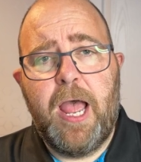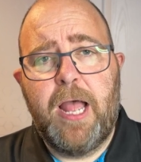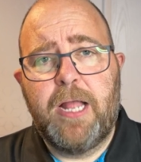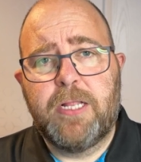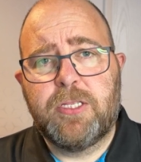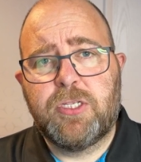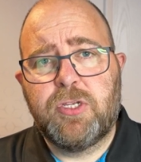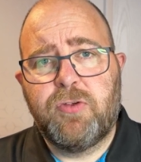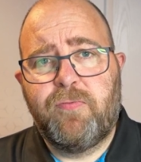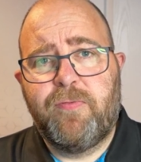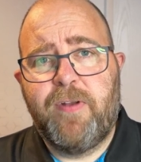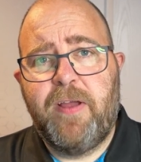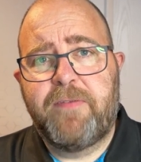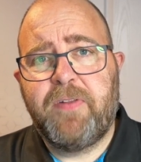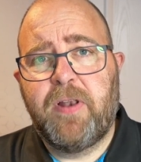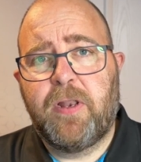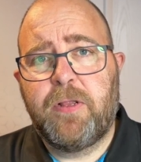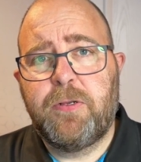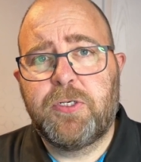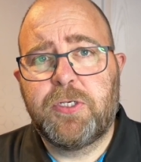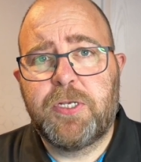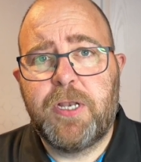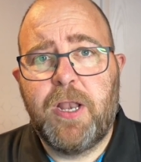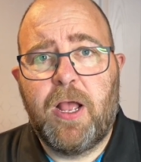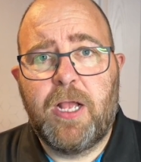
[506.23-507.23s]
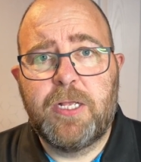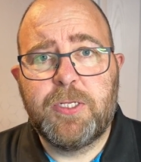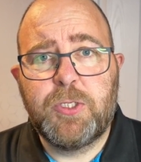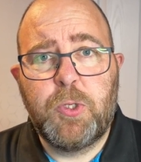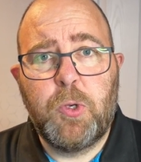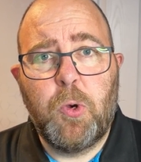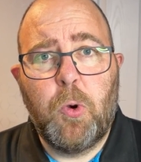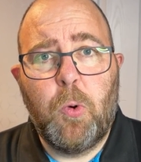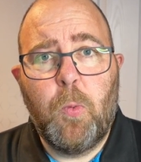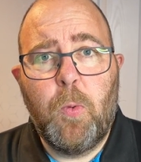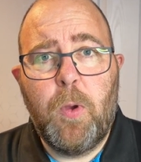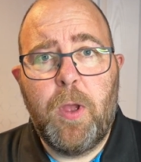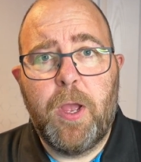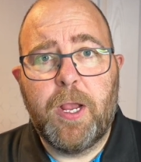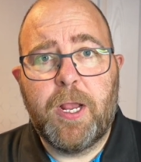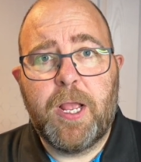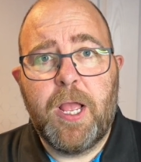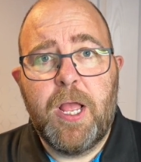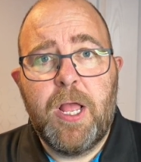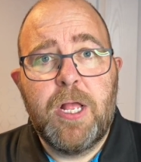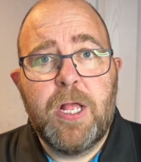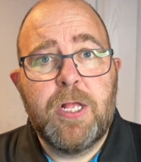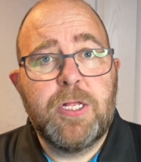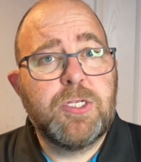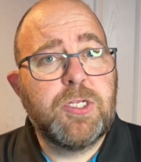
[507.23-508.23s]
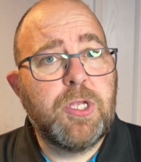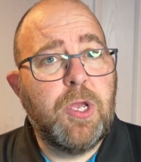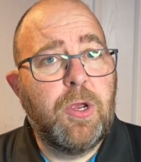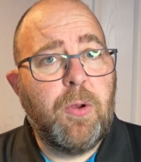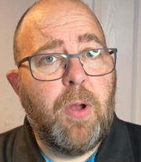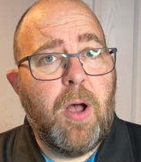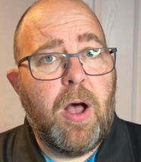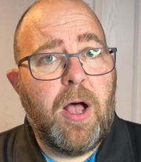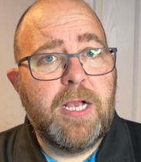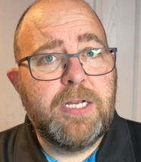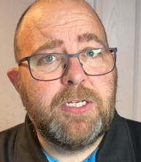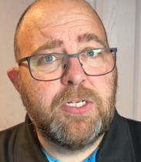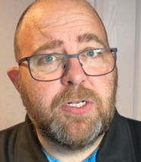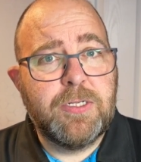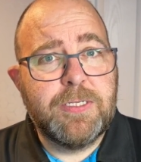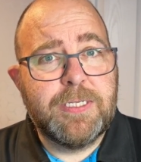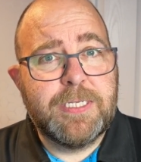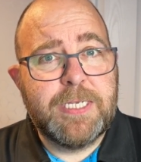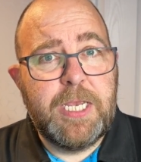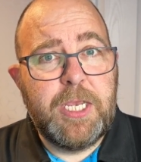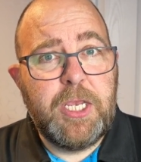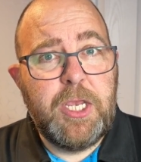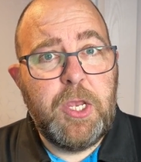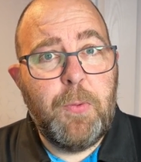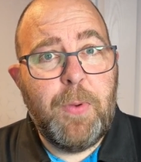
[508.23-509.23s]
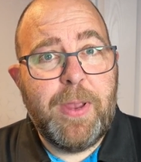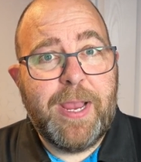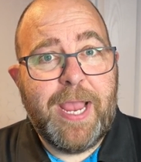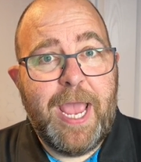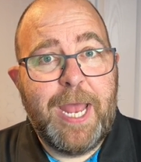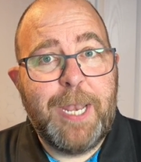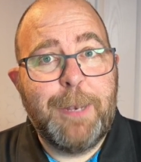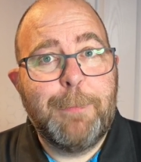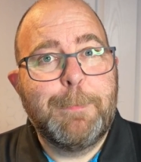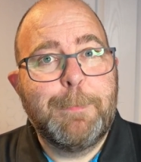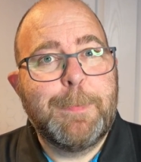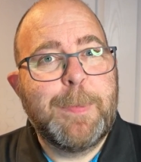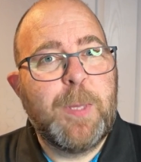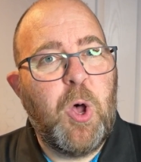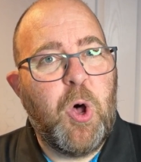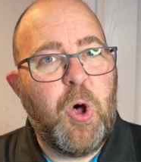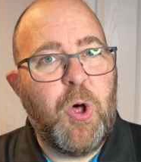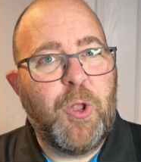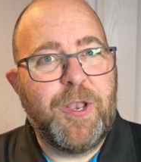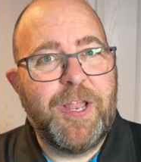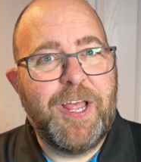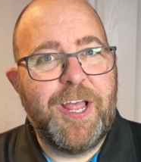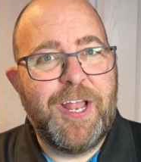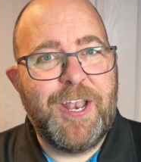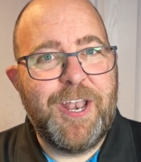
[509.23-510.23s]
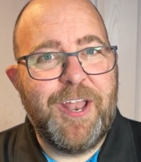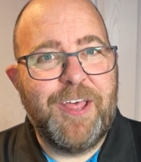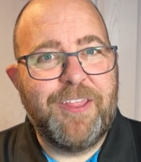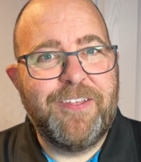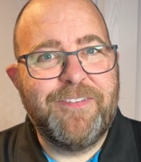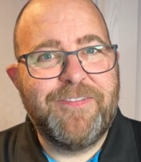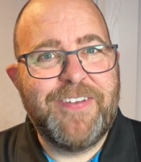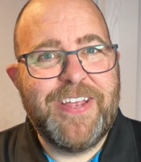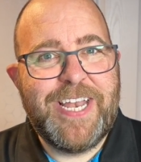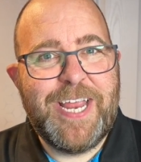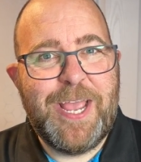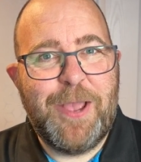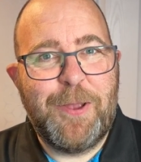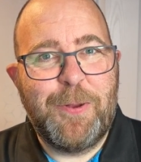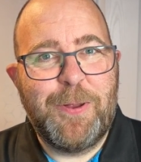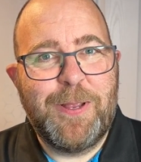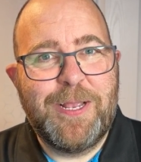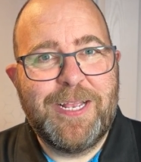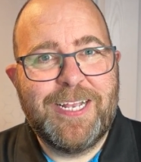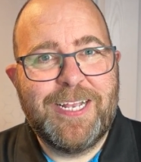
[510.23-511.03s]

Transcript: to revolutionise your work. So I shall see you again on another video.